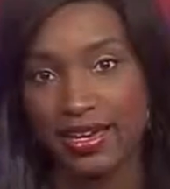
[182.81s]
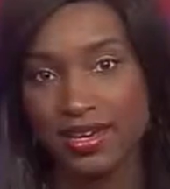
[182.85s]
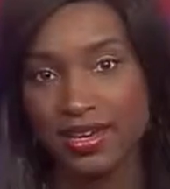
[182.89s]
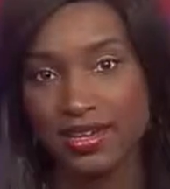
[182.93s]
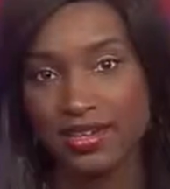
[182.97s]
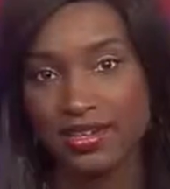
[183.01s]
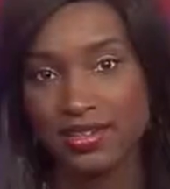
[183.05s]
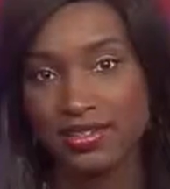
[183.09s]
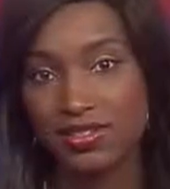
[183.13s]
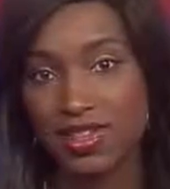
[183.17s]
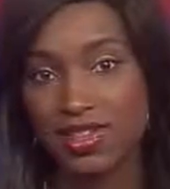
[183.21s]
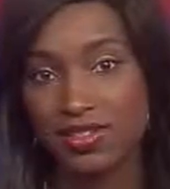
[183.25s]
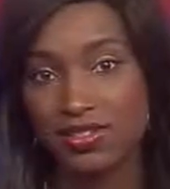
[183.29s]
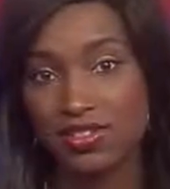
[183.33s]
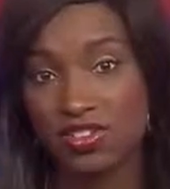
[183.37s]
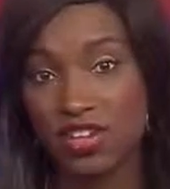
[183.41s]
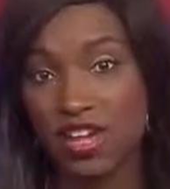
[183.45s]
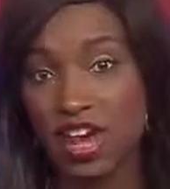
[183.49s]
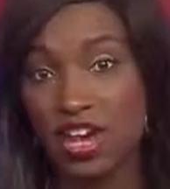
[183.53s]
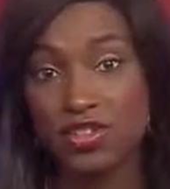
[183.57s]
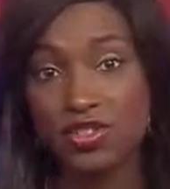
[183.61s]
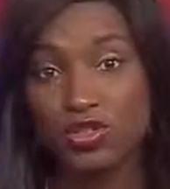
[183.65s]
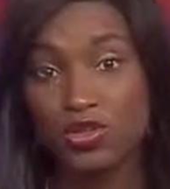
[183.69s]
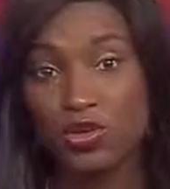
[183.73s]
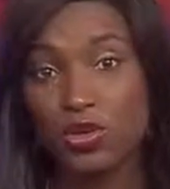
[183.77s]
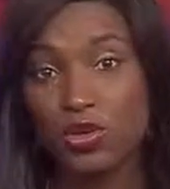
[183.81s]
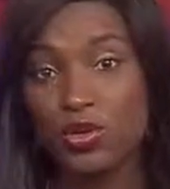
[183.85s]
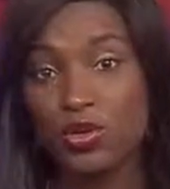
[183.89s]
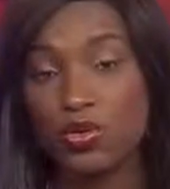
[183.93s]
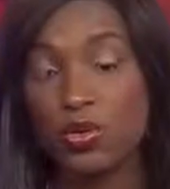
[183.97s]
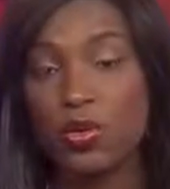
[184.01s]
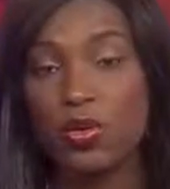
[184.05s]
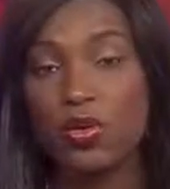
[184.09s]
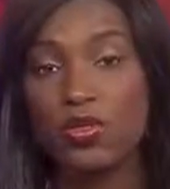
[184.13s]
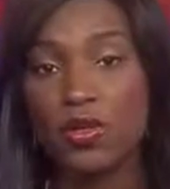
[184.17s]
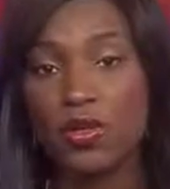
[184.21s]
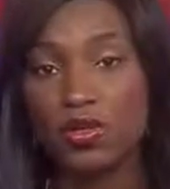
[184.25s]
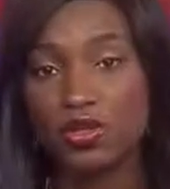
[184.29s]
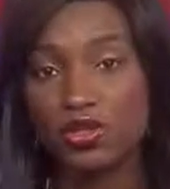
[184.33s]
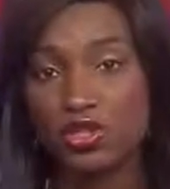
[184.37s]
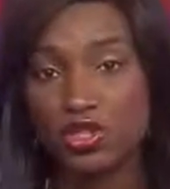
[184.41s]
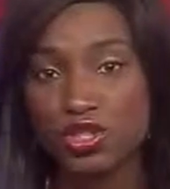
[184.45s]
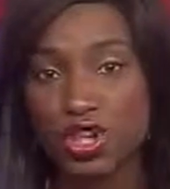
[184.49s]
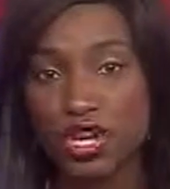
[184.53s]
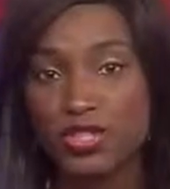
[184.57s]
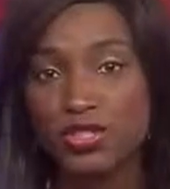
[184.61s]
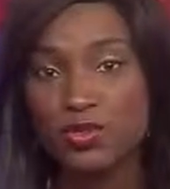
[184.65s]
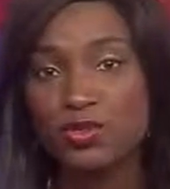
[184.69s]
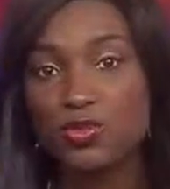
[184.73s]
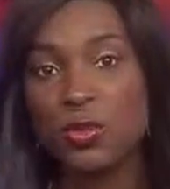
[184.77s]
He says not to ignore those
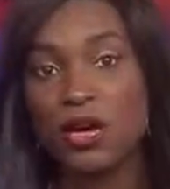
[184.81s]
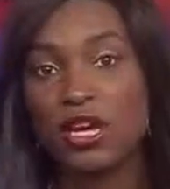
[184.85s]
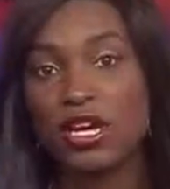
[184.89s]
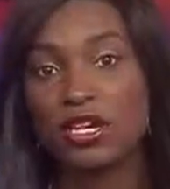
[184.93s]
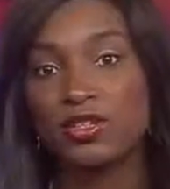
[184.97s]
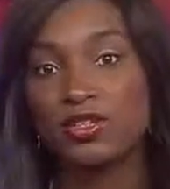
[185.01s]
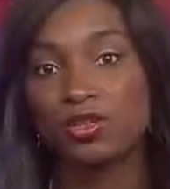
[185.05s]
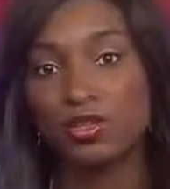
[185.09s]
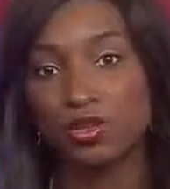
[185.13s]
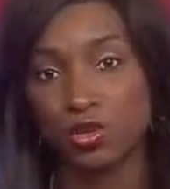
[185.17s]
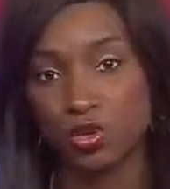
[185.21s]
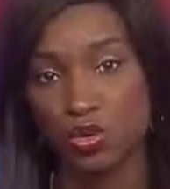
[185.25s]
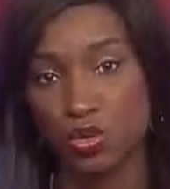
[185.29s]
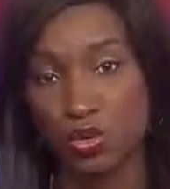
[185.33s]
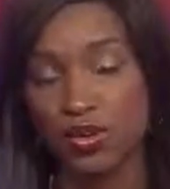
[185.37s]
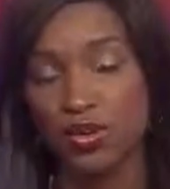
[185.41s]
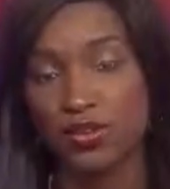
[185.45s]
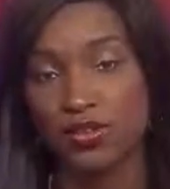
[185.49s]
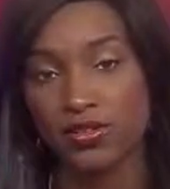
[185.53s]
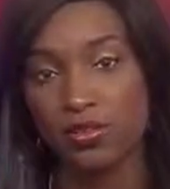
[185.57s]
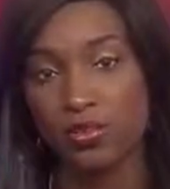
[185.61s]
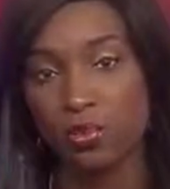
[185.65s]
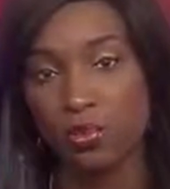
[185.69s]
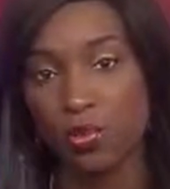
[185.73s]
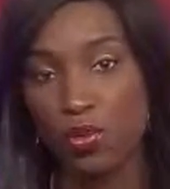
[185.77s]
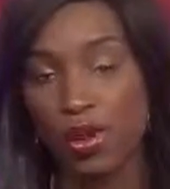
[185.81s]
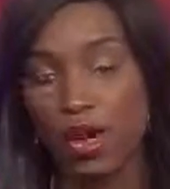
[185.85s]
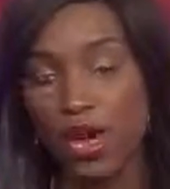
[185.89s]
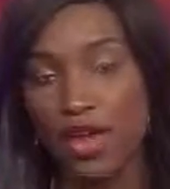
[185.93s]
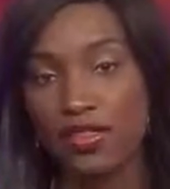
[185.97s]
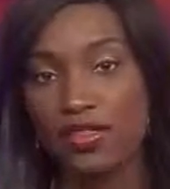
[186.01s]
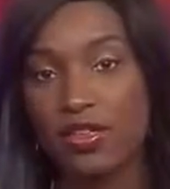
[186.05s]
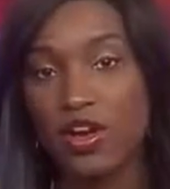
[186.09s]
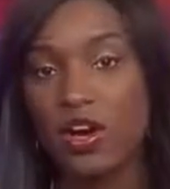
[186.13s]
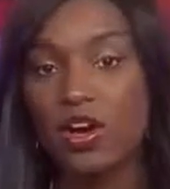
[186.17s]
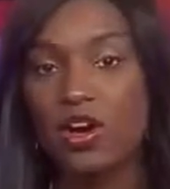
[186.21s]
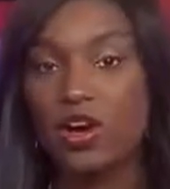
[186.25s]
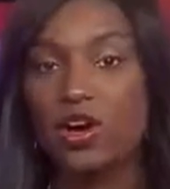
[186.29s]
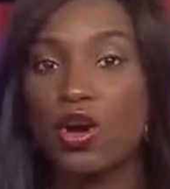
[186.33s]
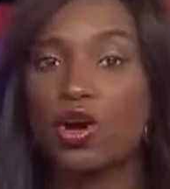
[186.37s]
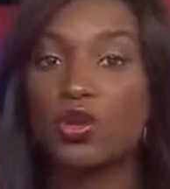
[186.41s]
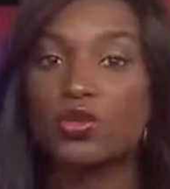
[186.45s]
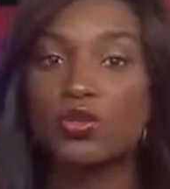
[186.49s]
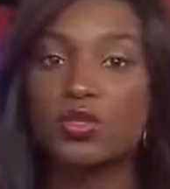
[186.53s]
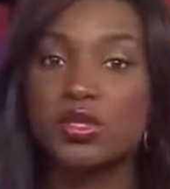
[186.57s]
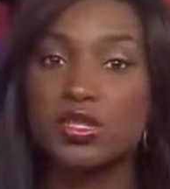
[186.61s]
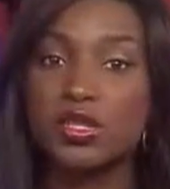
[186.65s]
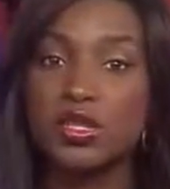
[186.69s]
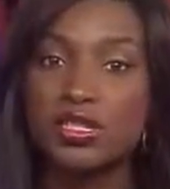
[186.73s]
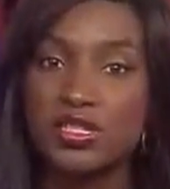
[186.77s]
chest pains or shortness of breath. Go
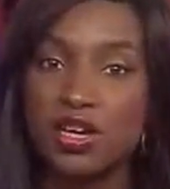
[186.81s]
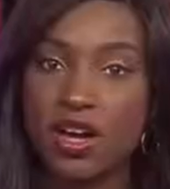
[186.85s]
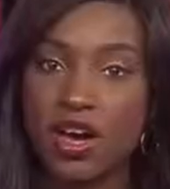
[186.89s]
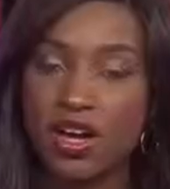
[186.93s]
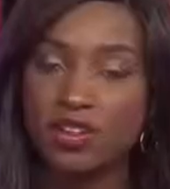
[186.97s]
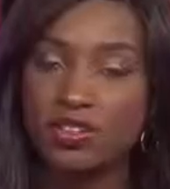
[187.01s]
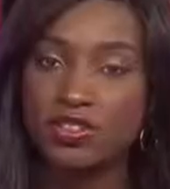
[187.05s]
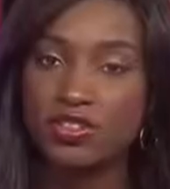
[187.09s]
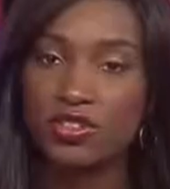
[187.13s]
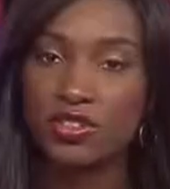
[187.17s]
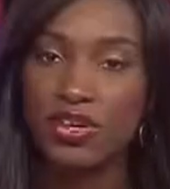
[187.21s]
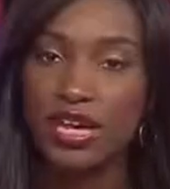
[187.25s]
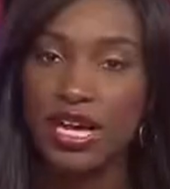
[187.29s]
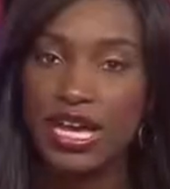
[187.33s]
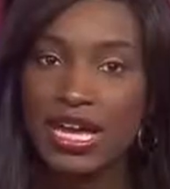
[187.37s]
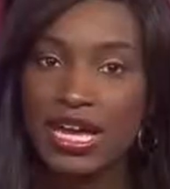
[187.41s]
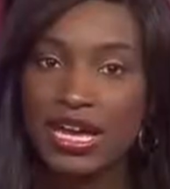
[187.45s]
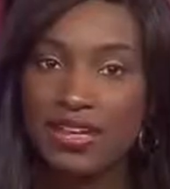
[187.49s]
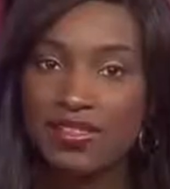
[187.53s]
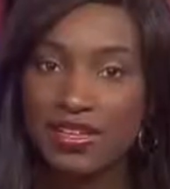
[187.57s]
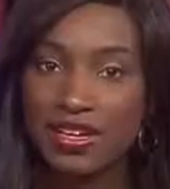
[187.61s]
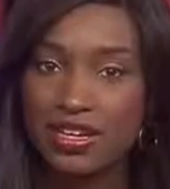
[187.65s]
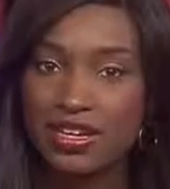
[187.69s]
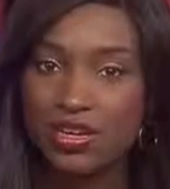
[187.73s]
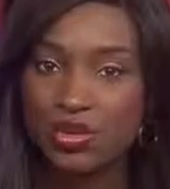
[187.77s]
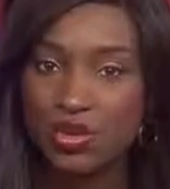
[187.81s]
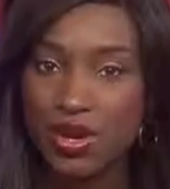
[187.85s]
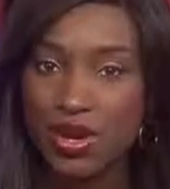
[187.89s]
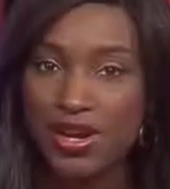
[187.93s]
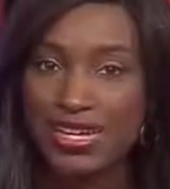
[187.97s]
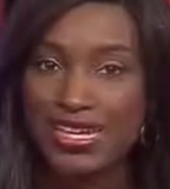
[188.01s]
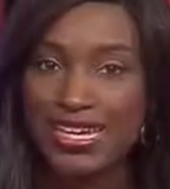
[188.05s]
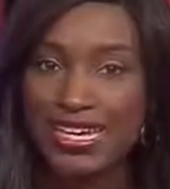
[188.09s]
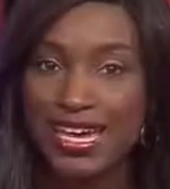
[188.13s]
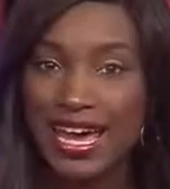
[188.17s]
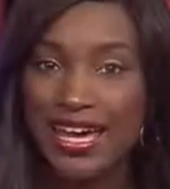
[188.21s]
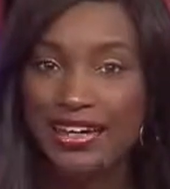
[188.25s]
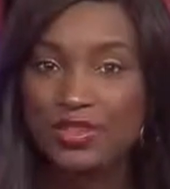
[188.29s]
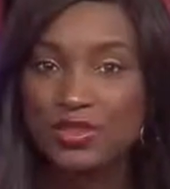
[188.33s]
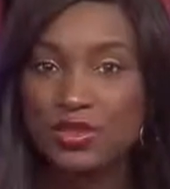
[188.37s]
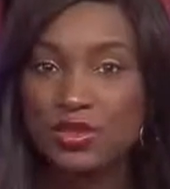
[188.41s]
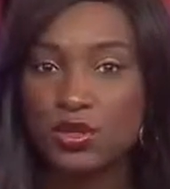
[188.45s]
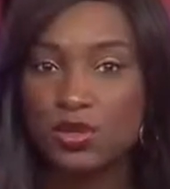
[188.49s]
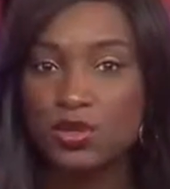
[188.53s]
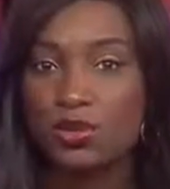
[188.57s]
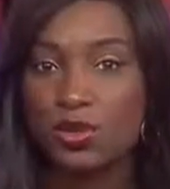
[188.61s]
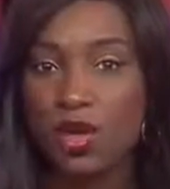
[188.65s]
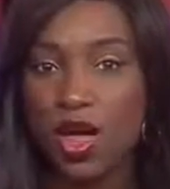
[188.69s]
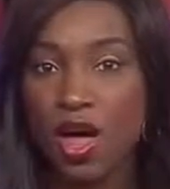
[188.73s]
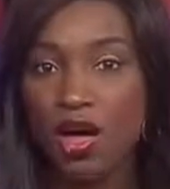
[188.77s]
see a doctor and they can try to catch
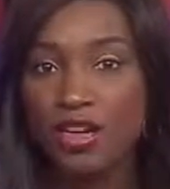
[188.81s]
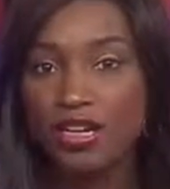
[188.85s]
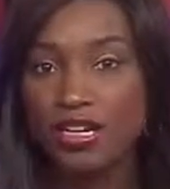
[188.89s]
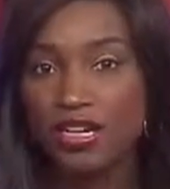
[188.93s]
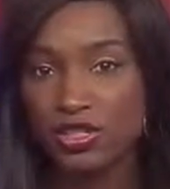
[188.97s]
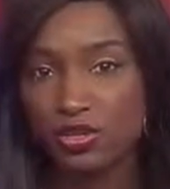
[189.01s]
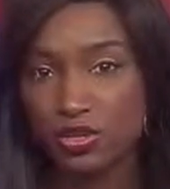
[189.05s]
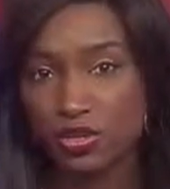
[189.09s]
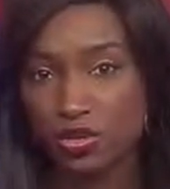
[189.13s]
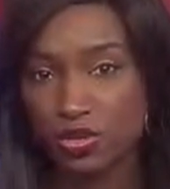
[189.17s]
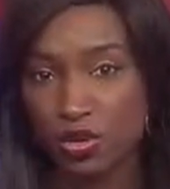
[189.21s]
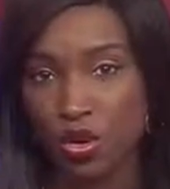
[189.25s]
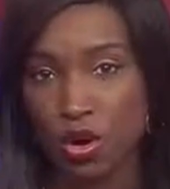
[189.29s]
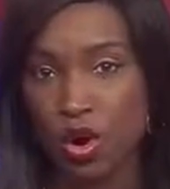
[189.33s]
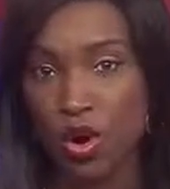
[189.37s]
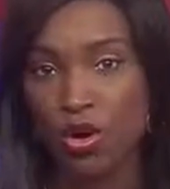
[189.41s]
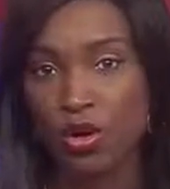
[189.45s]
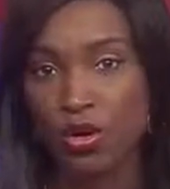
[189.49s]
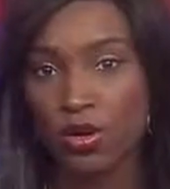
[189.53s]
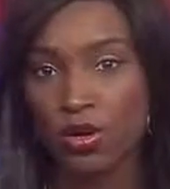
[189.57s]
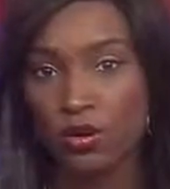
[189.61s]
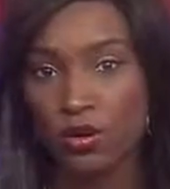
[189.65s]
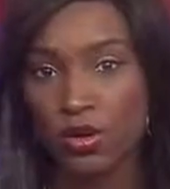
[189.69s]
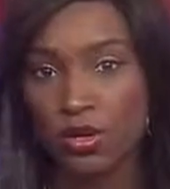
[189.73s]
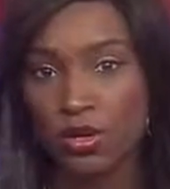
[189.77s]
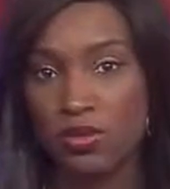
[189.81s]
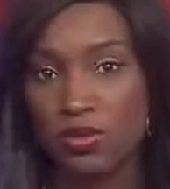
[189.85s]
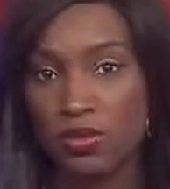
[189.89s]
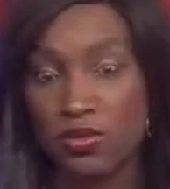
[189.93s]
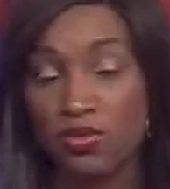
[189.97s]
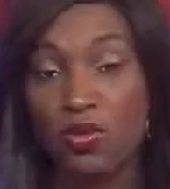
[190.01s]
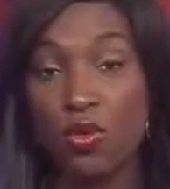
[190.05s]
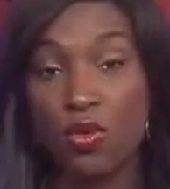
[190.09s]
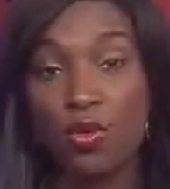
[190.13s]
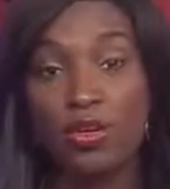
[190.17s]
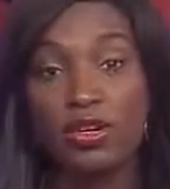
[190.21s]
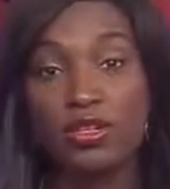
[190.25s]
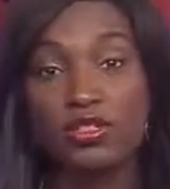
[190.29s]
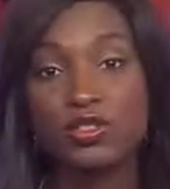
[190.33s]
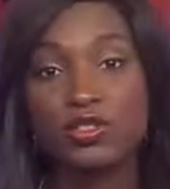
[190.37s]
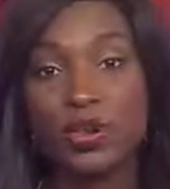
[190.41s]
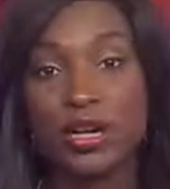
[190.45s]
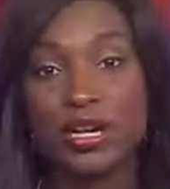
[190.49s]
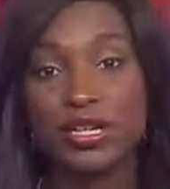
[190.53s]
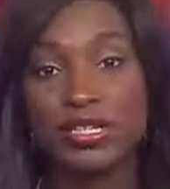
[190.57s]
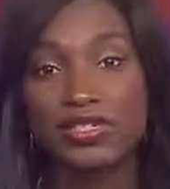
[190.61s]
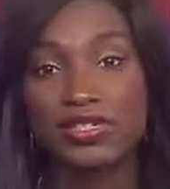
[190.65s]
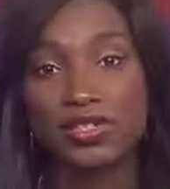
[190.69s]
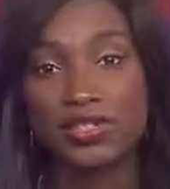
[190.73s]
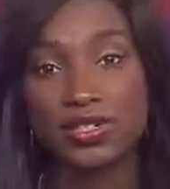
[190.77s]
the blockage in your artery before it
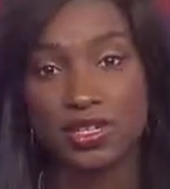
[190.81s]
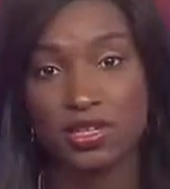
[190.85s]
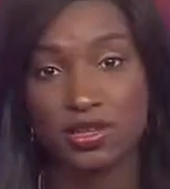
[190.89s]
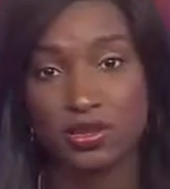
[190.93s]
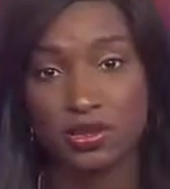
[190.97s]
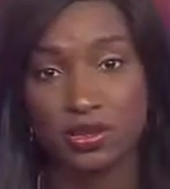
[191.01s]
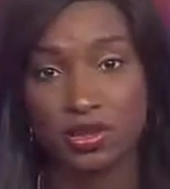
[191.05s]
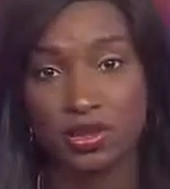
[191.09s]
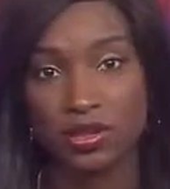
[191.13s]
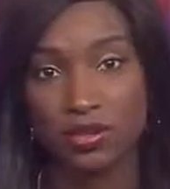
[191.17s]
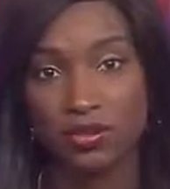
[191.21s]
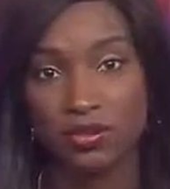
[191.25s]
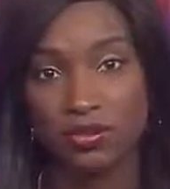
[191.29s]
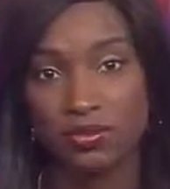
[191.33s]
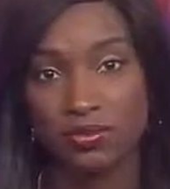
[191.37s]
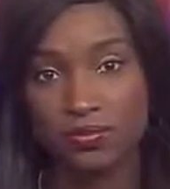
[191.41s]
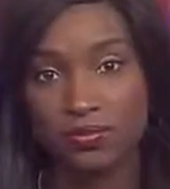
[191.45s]
tries to kill you.